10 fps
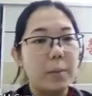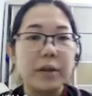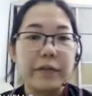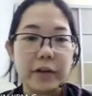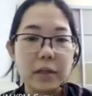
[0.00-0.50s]

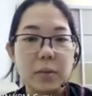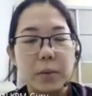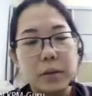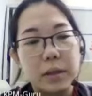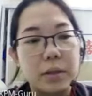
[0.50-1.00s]
first,
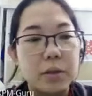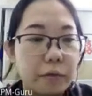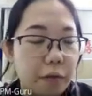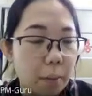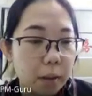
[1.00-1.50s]
we'll look into the
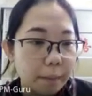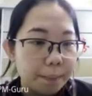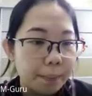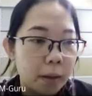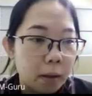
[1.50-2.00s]
formula.
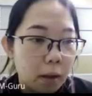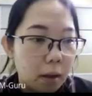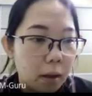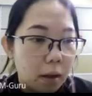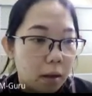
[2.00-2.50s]

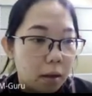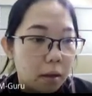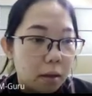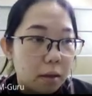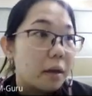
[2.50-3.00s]

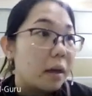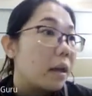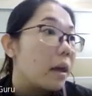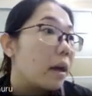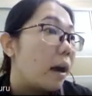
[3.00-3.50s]

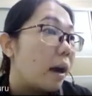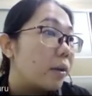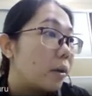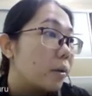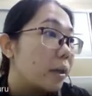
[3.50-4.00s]
Okay. Are
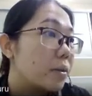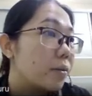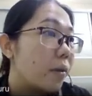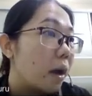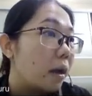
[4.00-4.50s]
you all okay so
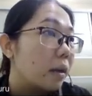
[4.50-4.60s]
far?